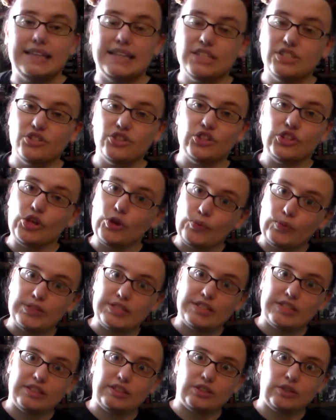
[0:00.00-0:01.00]
These are in no
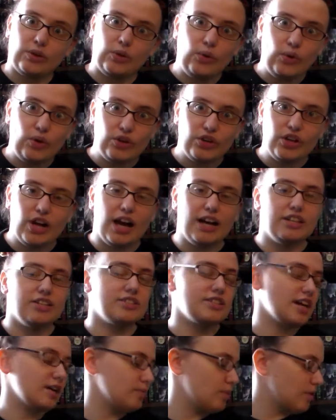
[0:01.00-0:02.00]
particular order. I
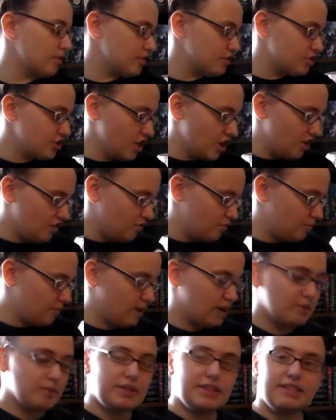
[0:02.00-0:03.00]
just got them off the shelf,
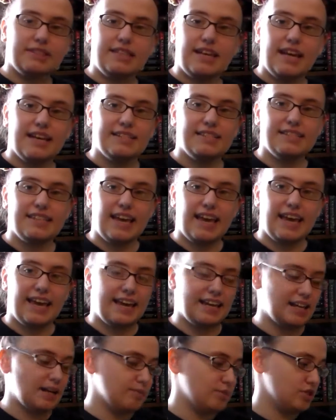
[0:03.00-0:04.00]
put them on the desk,
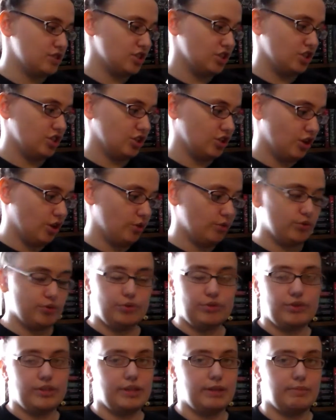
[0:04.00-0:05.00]
and I'm just going to go
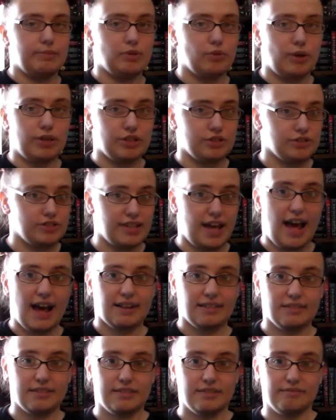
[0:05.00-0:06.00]
through them the way they're
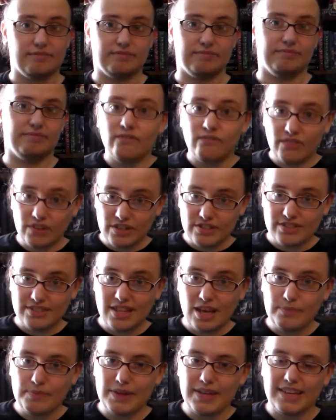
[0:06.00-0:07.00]
stacked. First up